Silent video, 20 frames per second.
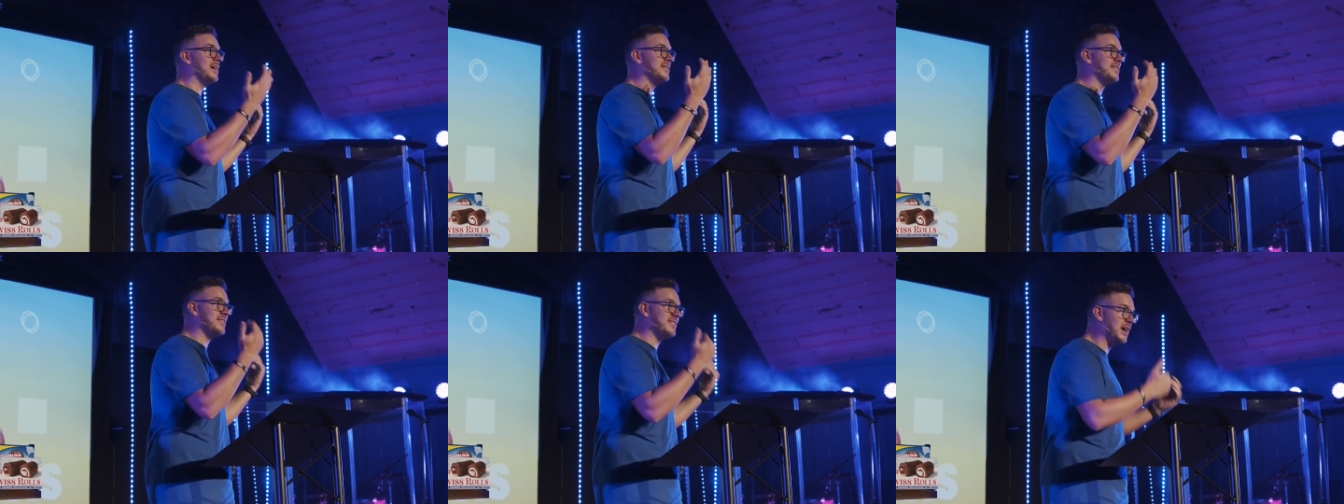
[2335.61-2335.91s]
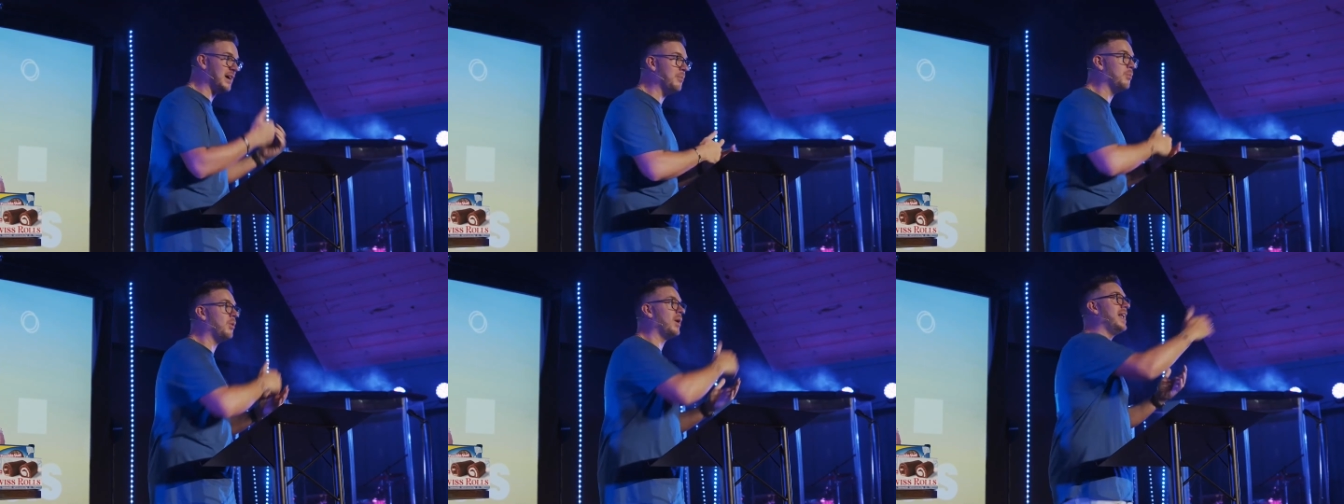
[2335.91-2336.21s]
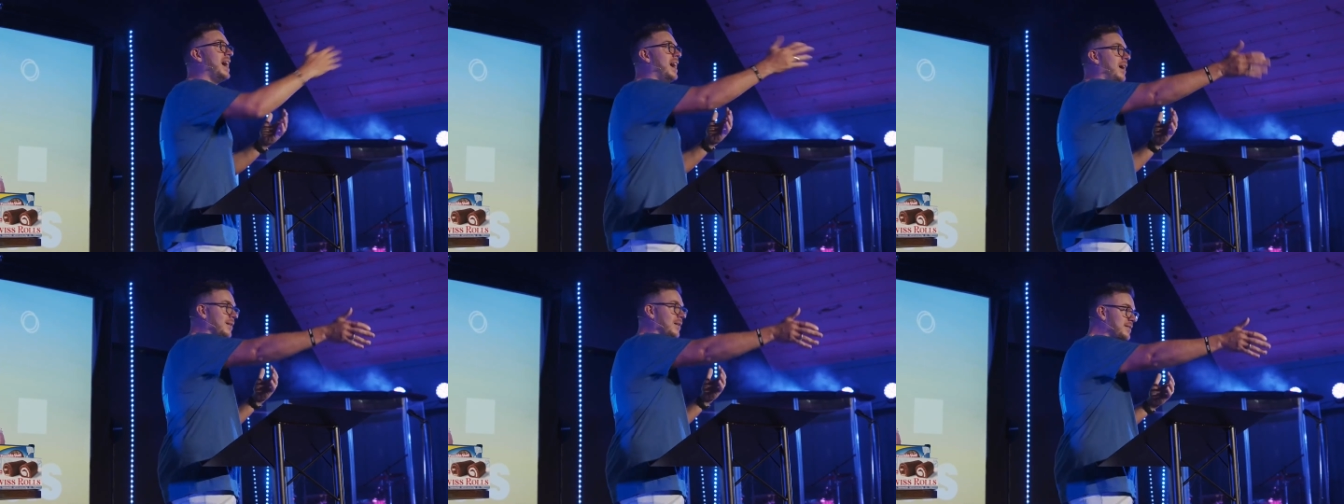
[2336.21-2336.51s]
someone
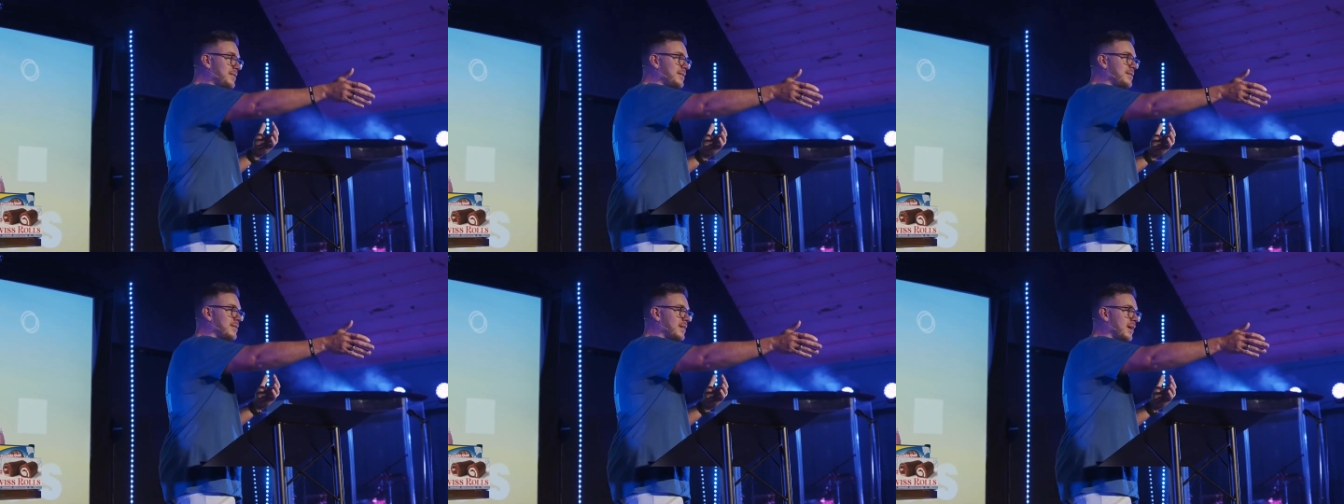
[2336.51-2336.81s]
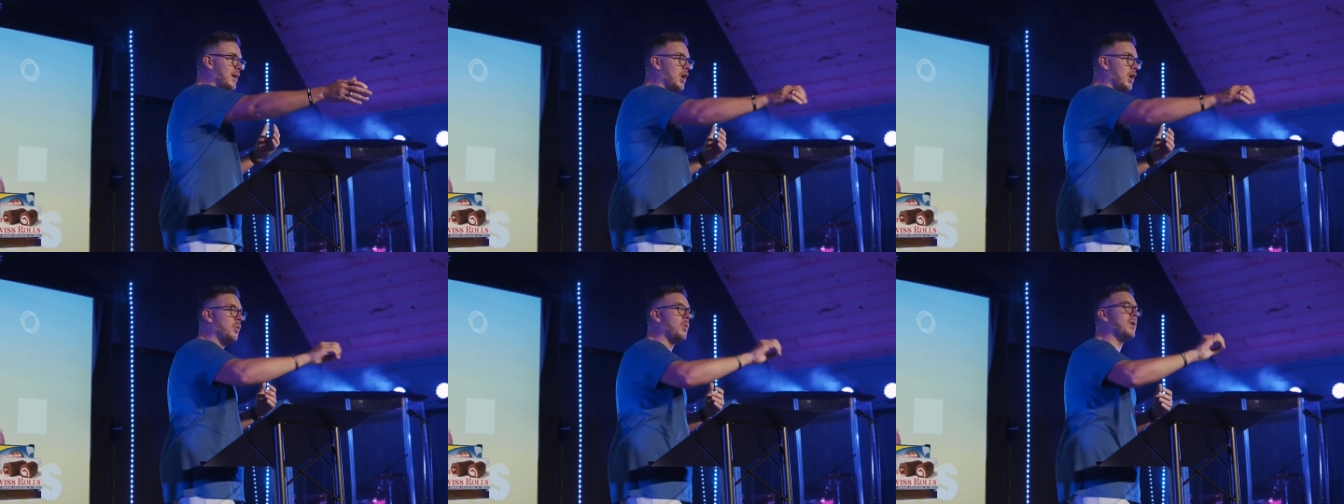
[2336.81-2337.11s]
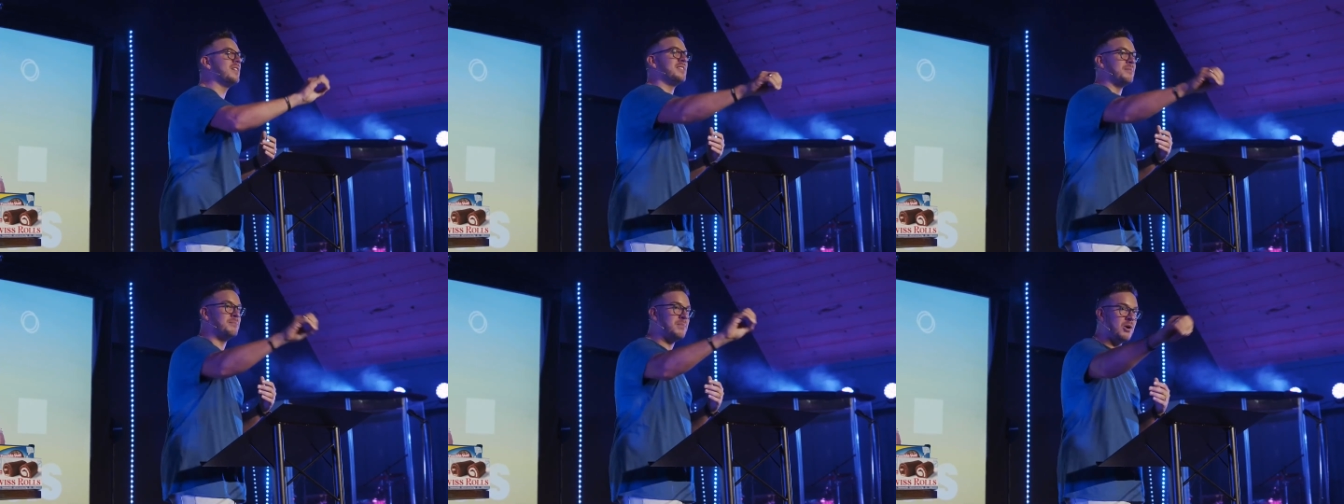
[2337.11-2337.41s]
else
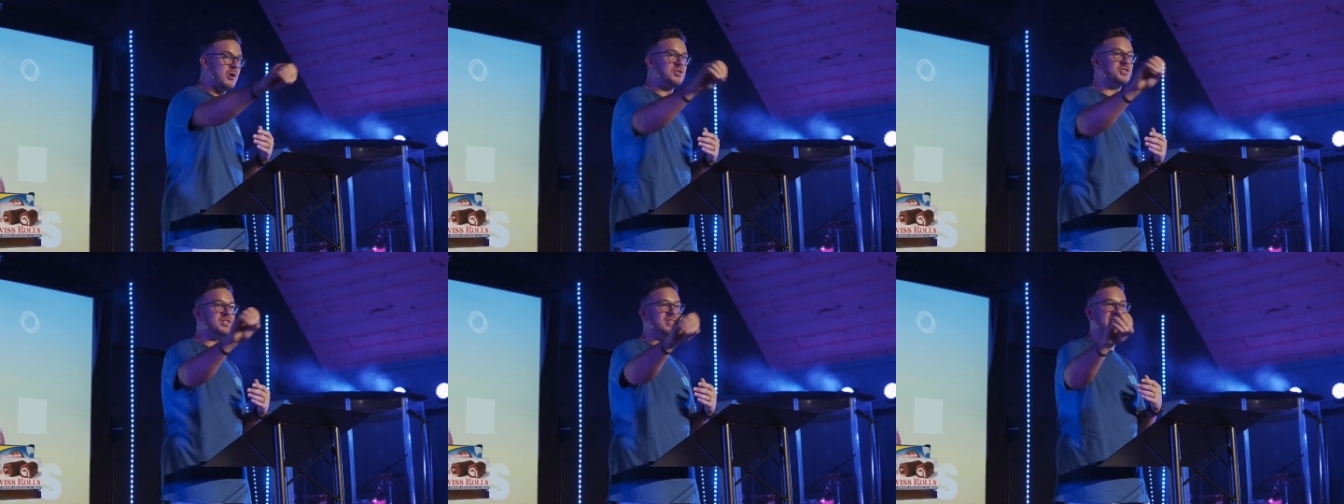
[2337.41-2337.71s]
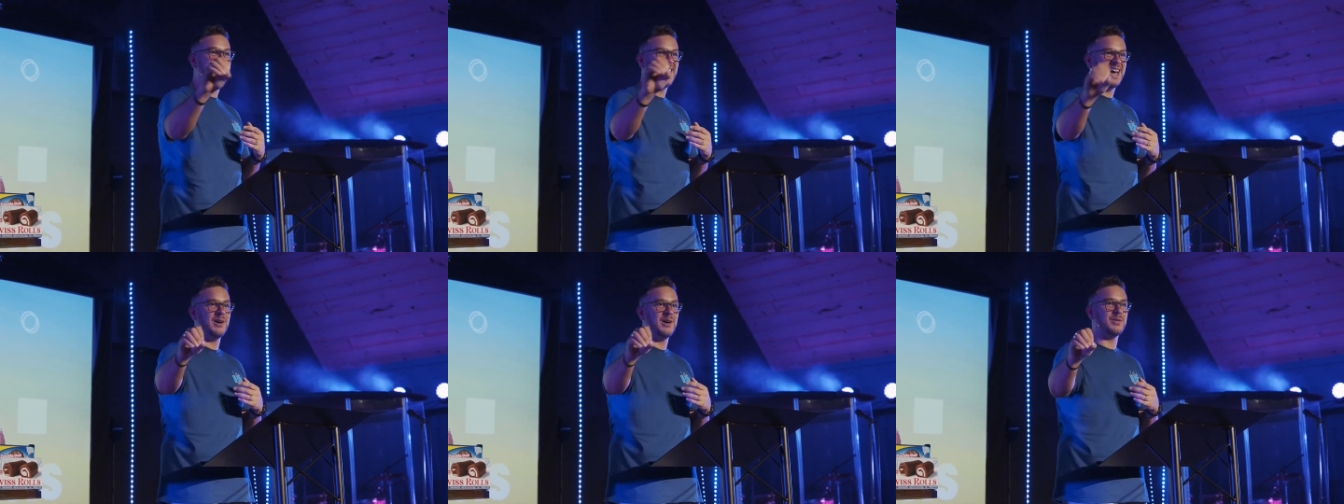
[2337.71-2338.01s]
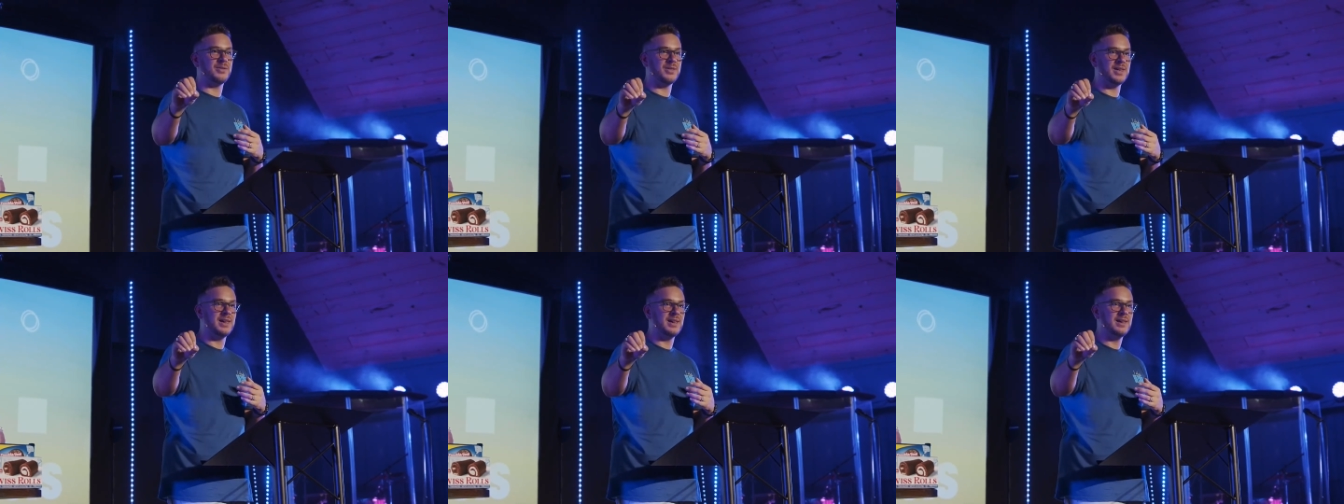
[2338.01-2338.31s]
was emotionally
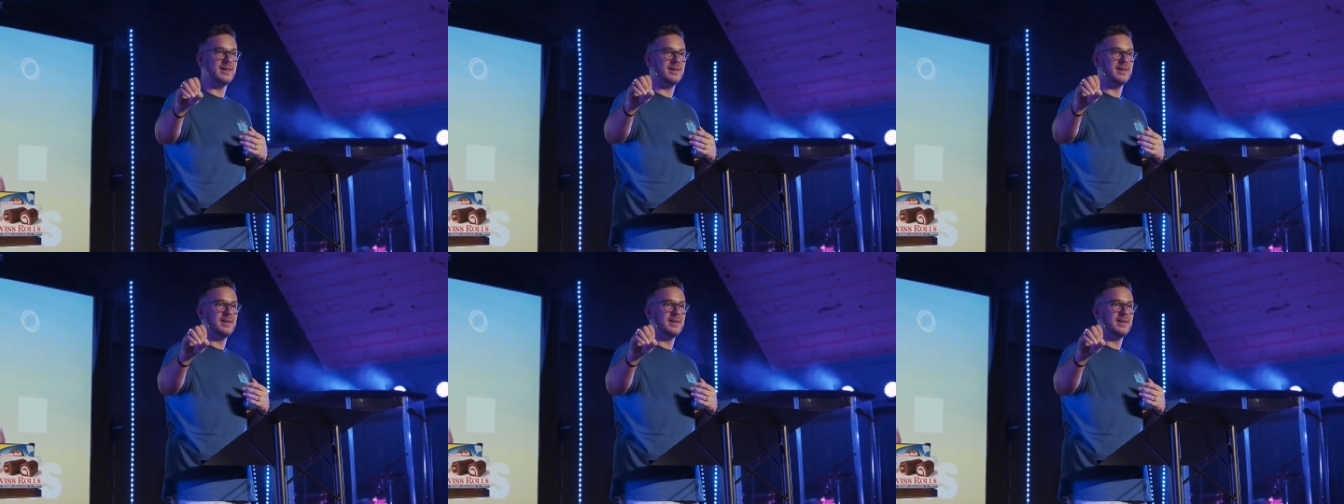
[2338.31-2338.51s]
healthy,